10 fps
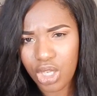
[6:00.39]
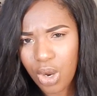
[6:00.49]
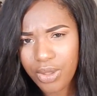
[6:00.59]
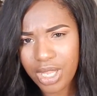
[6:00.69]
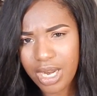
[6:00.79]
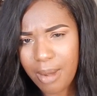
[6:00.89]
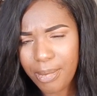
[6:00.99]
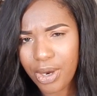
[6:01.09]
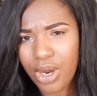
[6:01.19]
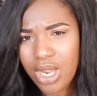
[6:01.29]
lower the
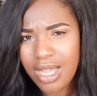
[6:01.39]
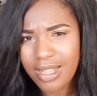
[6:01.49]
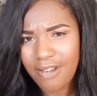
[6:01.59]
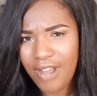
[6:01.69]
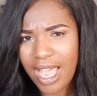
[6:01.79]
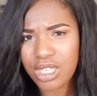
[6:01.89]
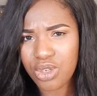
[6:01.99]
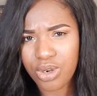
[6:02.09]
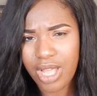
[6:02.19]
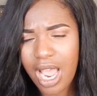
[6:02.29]
number, the
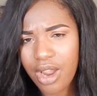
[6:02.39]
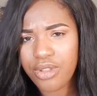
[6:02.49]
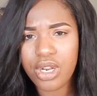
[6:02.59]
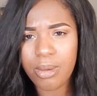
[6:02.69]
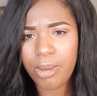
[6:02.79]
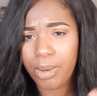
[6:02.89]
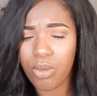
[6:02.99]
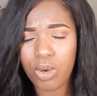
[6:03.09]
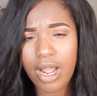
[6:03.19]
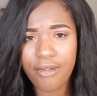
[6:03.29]
faster, or the higher the number,
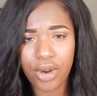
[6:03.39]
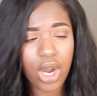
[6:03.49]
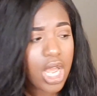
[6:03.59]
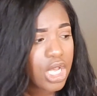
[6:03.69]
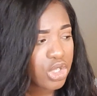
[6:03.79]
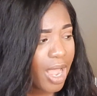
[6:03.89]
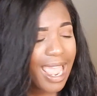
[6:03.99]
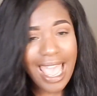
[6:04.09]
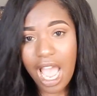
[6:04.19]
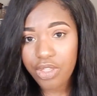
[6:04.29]
but whatever. So I
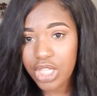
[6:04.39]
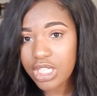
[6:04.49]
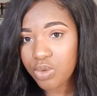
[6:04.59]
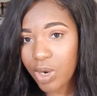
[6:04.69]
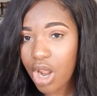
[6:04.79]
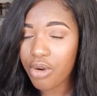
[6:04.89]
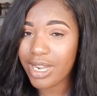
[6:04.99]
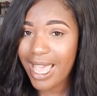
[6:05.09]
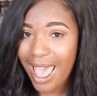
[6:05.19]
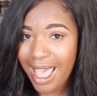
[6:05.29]
had, this is what I
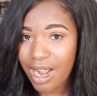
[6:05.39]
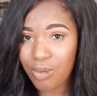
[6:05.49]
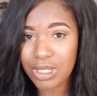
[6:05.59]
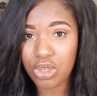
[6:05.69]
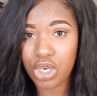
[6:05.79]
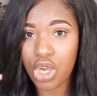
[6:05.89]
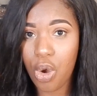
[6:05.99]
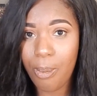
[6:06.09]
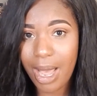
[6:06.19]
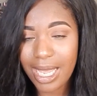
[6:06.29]
already had. I wasn't going to
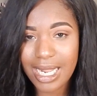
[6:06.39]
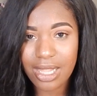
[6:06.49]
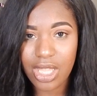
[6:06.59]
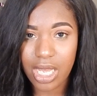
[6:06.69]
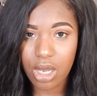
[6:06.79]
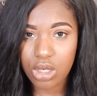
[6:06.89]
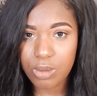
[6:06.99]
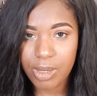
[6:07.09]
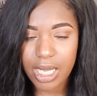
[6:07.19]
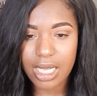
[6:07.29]
go buy anything else
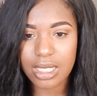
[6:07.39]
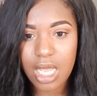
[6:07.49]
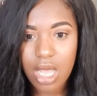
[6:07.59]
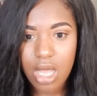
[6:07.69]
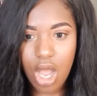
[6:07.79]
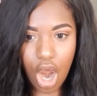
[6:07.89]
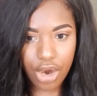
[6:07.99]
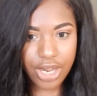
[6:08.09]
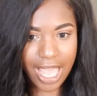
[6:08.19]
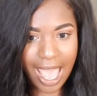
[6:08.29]
because I
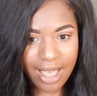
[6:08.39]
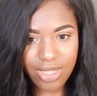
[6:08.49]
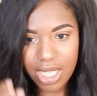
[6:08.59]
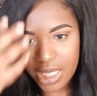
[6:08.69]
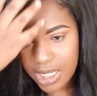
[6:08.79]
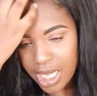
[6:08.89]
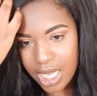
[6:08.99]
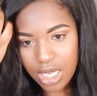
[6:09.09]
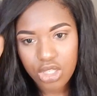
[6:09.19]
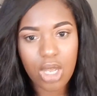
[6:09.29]
already had this.
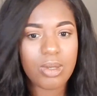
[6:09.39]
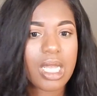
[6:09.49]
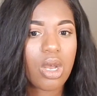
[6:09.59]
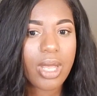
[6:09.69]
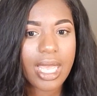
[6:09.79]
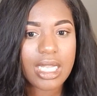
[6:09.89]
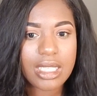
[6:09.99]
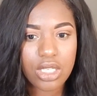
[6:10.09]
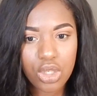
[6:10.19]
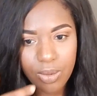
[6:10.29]
So I was like, okay,
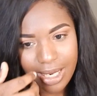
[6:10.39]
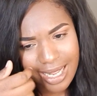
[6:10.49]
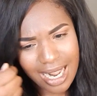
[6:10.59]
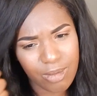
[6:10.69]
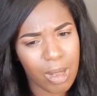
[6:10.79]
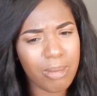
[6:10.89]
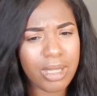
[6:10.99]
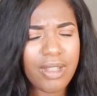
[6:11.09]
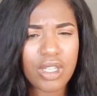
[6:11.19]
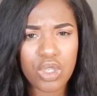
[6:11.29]
it's the 20, and I
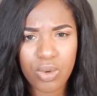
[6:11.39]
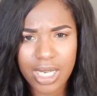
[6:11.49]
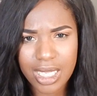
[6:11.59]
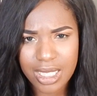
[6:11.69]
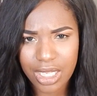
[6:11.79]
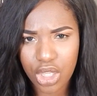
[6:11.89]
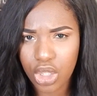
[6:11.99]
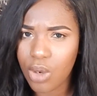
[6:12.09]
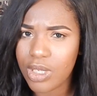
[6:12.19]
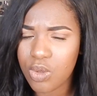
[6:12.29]
believe the 20 is like the
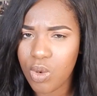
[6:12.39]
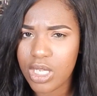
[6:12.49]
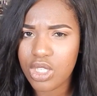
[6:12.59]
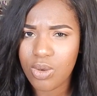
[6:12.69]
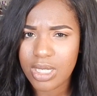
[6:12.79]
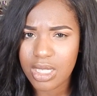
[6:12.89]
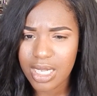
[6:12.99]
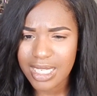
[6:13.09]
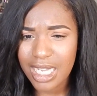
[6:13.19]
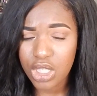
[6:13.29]
lowest one, so
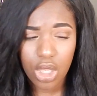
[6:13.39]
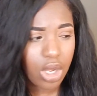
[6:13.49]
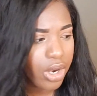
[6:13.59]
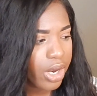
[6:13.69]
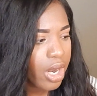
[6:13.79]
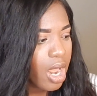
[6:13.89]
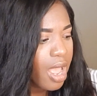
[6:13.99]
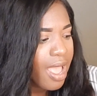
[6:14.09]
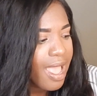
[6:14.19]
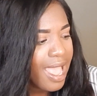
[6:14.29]
it takes longer.
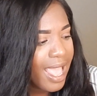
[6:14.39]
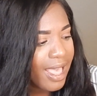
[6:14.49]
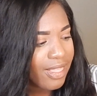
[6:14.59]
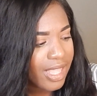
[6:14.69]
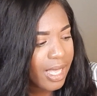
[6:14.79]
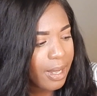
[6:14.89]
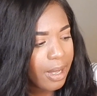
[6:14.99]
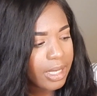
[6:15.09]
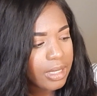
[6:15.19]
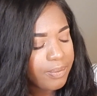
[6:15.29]
And the